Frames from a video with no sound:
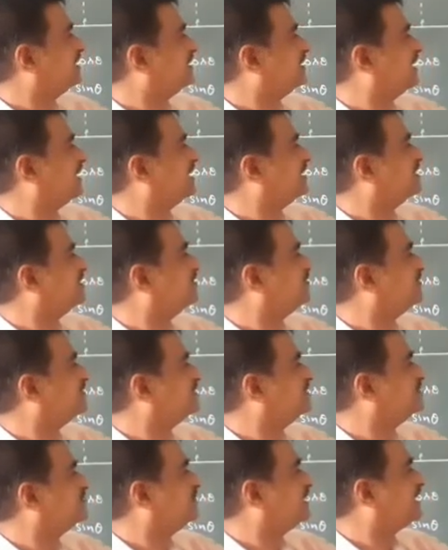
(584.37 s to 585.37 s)
then we
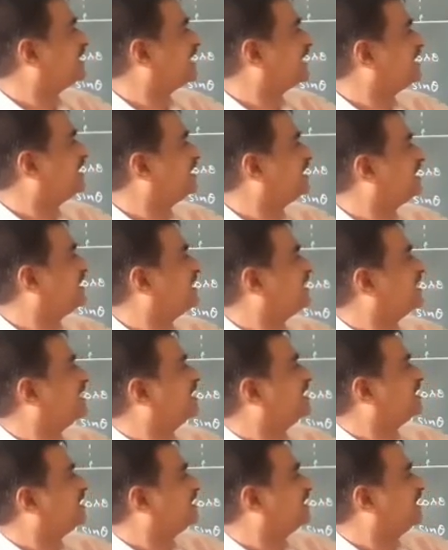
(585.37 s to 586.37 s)
simply write
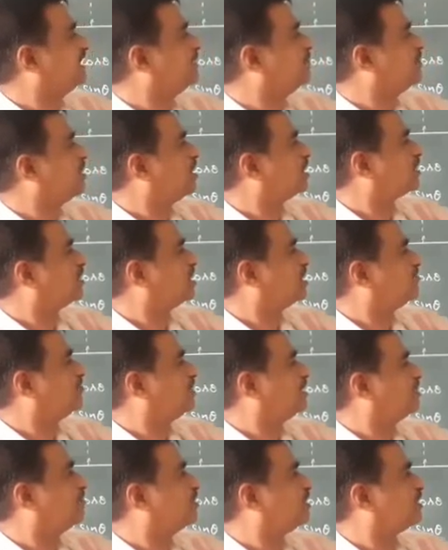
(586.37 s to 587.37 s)
a bar dot
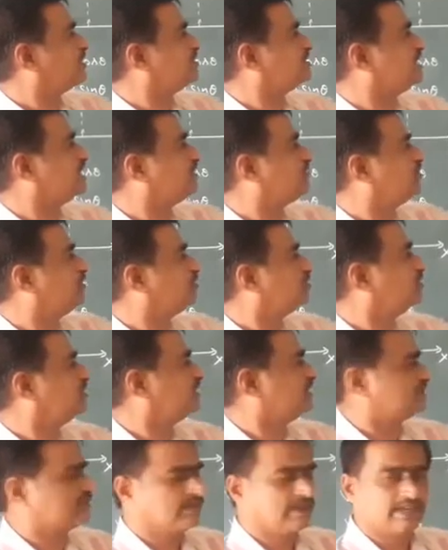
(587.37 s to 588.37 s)
b bar is equal to
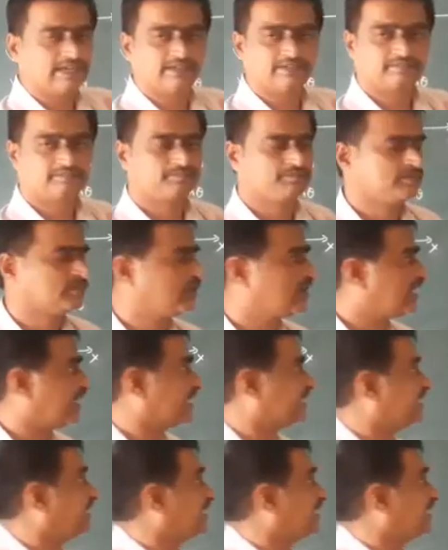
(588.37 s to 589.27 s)
this one. We get.